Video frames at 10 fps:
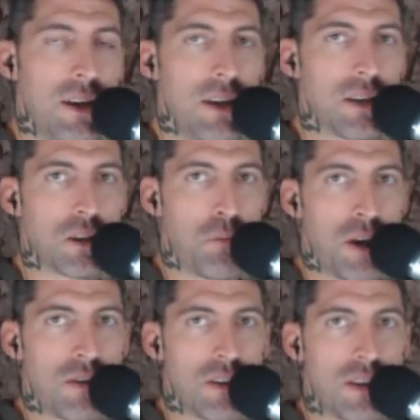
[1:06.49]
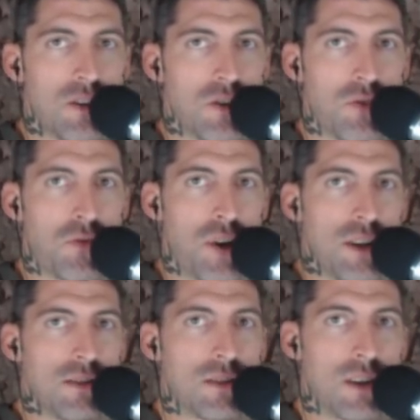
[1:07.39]
is apparently good
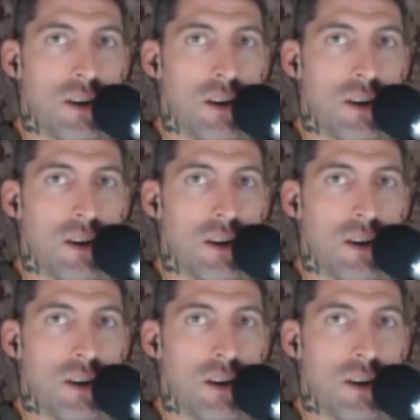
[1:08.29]
friends and